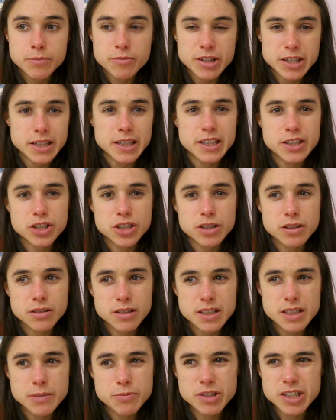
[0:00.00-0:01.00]
predilection?
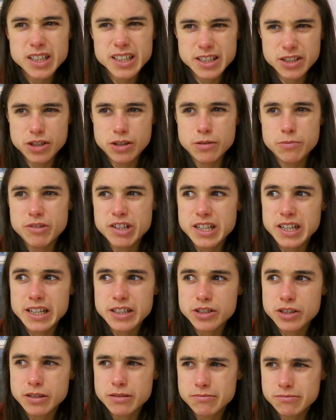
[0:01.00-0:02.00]
Is it predilection or
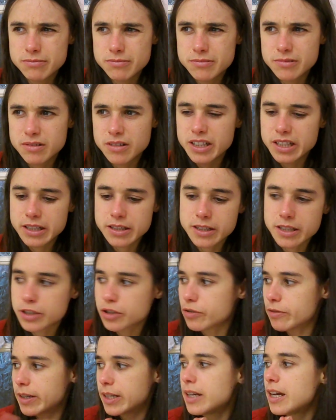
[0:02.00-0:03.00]
predilection? I need a
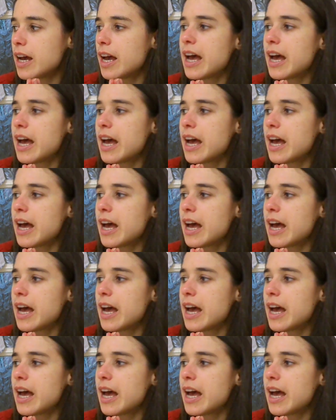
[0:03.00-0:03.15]
dictionary.